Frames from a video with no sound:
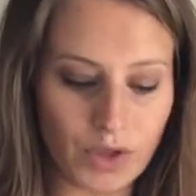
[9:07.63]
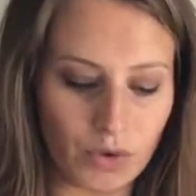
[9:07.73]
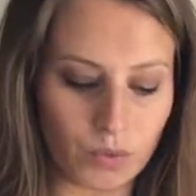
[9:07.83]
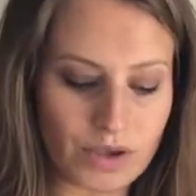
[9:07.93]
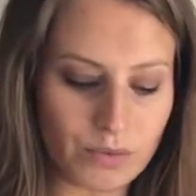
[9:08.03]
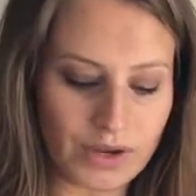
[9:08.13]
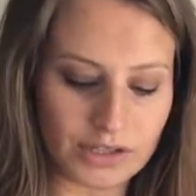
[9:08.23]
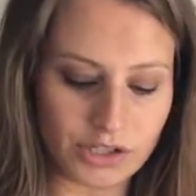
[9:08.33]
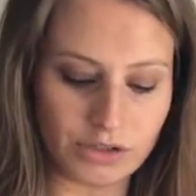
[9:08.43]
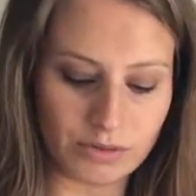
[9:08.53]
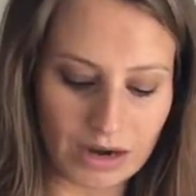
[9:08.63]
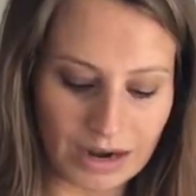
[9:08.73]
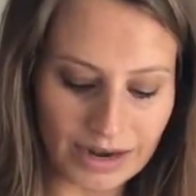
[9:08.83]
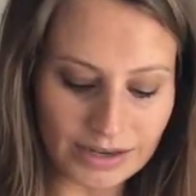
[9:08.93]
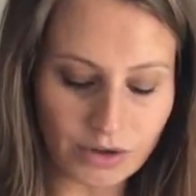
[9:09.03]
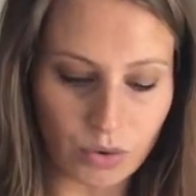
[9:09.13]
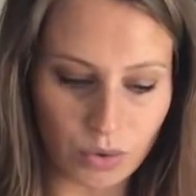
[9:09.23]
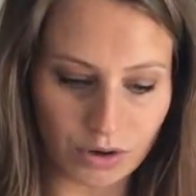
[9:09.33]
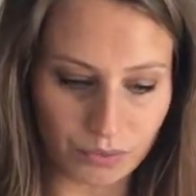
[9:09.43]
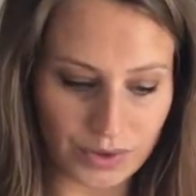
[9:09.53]
we went to
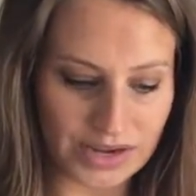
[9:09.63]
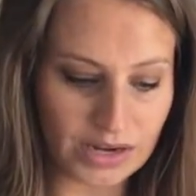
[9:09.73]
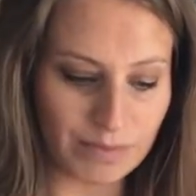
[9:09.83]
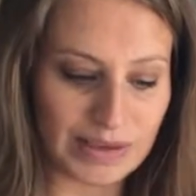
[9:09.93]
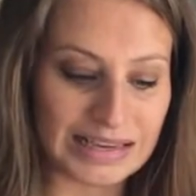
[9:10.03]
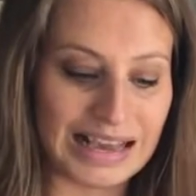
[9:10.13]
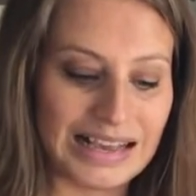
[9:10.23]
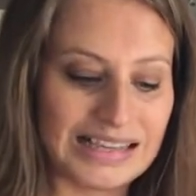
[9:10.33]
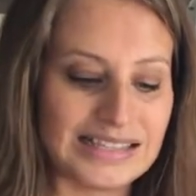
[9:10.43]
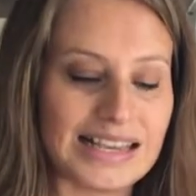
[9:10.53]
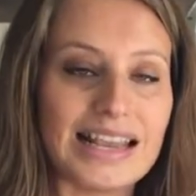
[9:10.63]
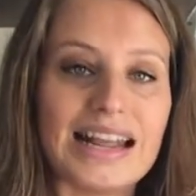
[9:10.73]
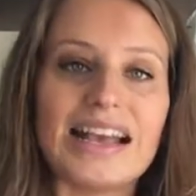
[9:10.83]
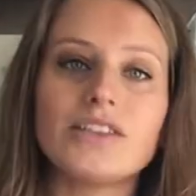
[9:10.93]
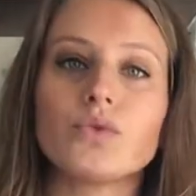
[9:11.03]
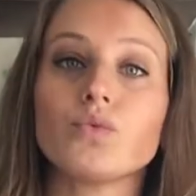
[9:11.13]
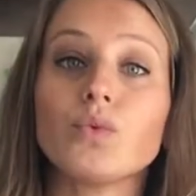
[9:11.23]
einkorn wheat because it has a